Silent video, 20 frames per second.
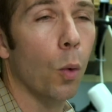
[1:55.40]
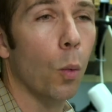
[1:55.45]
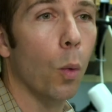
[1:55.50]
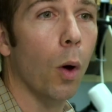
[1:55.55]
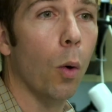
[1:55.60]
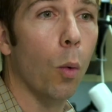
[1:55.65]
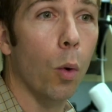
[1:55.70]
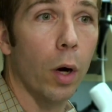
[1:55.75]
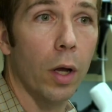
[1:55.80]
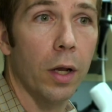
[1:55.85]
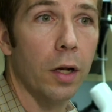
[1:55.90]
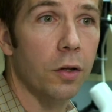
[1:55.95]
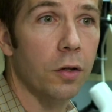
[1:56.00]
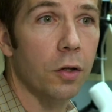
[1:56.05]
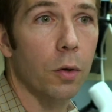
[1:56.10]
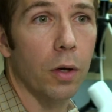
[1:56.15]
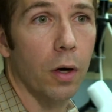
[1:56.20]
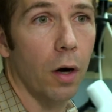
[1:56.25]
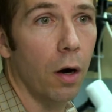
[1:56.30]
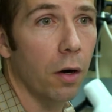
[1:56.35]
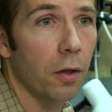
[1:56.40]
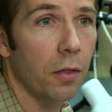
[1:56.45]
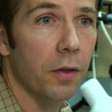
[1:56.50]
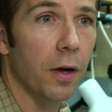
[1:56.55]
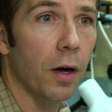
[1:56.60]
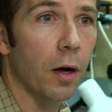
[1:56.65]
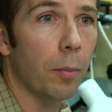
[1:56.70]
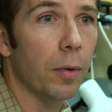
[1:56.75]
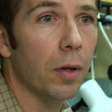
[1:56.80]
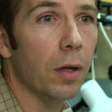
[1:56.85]
What we're going to do in our
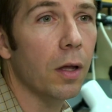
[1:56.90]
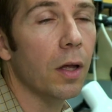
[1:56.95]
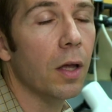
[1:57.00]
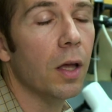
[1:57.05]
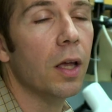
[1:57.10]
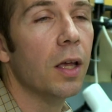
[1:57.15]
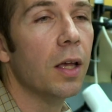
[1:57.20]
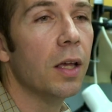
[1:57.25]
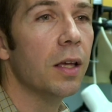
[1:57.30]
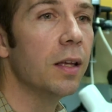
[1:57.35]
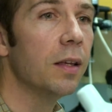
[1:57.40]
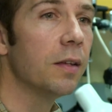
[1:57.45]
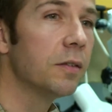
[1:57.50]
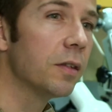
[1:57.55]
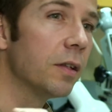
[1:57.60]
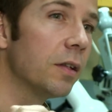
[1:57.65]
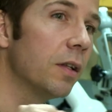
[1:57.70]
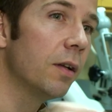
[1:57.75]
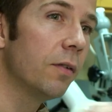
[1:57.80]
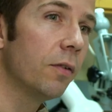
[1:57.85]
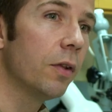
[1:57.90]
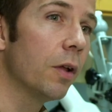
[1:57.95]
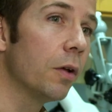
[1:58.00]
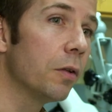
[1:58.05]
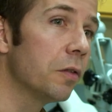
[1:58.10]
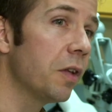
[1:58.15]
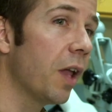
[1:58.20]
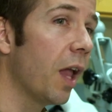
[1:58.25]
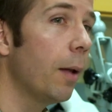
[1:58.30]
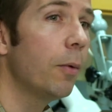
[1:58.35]
therapy is deliver
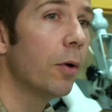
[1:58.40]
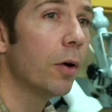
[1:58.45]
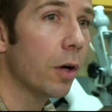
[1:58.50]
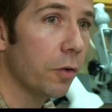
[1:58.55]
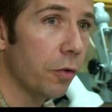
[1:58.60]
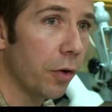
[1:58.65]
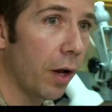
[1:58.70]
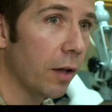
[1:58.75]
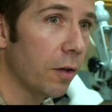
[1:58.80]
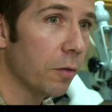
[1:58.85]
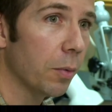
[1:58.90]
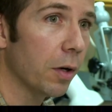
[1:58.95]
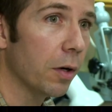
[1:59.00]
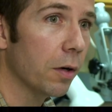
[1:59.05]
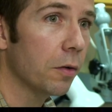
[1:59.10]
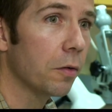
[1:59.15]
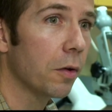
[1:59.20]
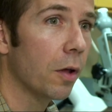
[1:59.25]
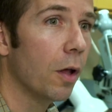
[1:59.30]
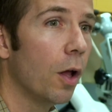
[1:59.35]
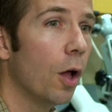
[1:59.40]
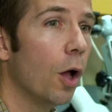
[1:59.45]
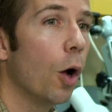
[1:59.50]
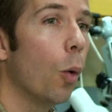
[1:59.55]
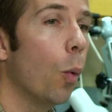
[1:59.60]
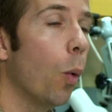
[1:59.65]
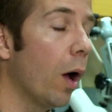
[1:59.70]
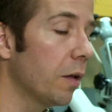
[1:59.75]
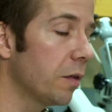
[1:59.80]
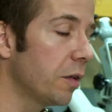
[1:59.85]
those same neurotransmitters
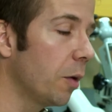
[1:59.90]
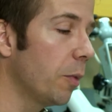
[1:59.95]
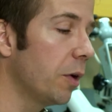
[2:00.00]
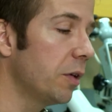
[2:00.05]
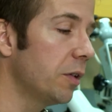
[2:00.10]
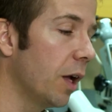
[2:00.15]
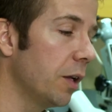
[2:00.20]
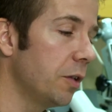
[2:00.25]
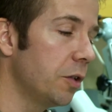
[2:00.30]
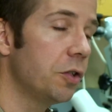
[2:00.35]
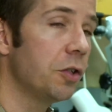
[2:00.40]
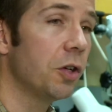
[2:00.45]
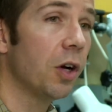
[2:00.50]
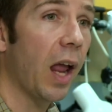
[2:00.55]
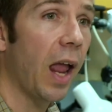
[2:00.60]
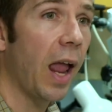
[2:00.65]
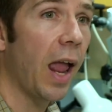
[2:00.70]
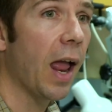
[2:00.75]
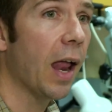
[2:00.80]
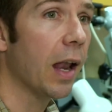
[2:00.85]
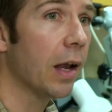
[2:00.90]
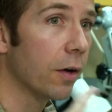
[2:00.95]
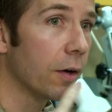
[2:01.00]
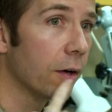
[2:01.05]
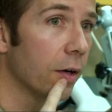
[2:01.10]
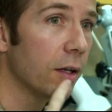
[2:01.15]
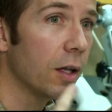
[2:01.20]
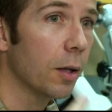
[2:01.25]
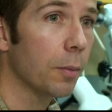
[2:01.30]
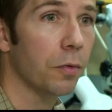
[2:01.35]
while someone touches your hand or
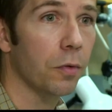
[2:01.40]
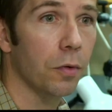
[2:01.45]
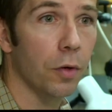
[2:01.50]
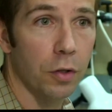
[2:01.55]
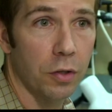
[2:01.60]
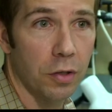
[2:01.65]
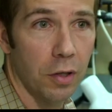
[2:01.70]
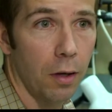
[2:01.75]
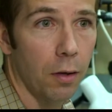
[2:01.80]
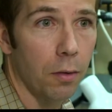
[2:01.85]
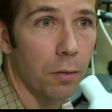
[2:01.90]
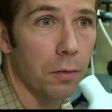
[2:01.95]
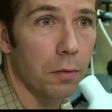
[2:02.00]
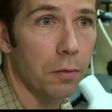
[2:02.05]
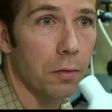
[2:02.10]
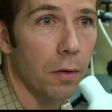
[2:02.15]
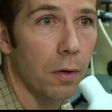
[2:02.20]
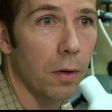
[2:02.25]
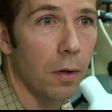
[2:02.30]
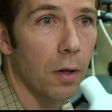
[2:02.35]
your lips or your toes.